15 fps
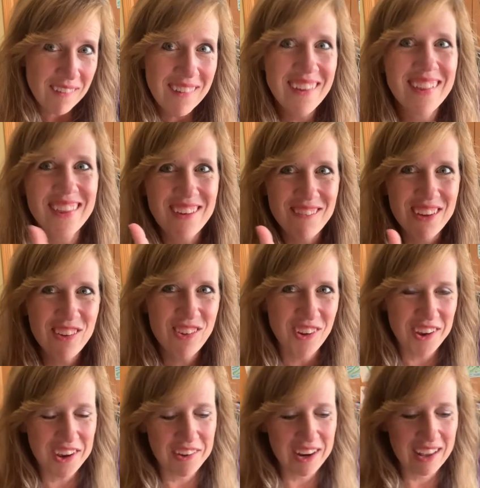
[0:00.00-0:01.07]
Let me show
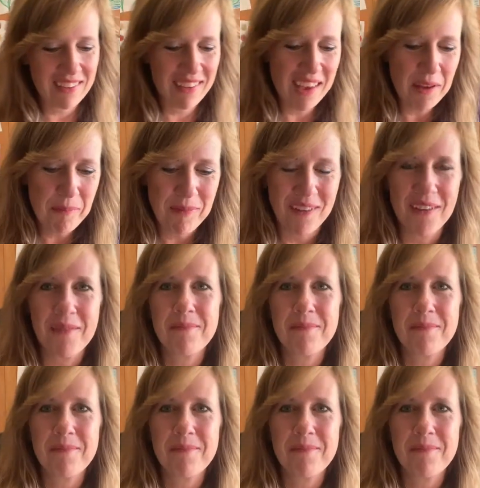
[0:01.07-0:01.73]
you an example.